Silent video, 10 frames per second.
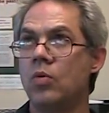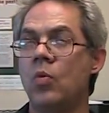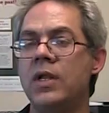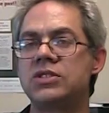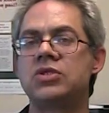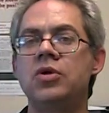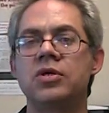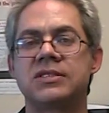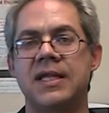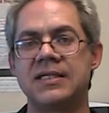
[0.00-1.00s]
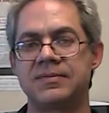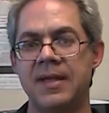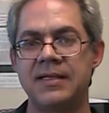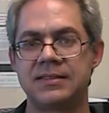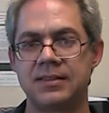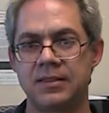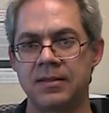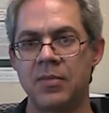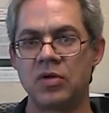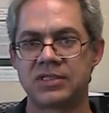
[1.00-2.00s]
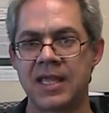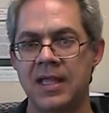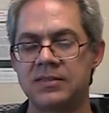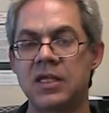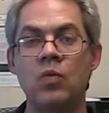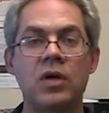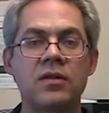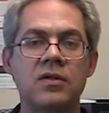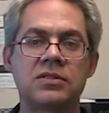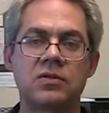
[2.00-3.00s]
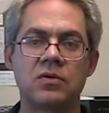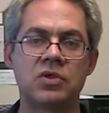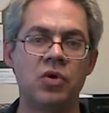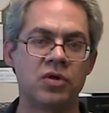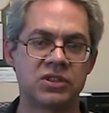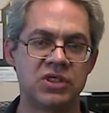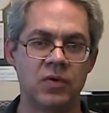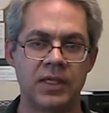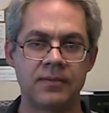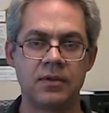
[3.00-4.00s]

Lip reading: which tutors' kids made the most gains, and what are those tutors doing?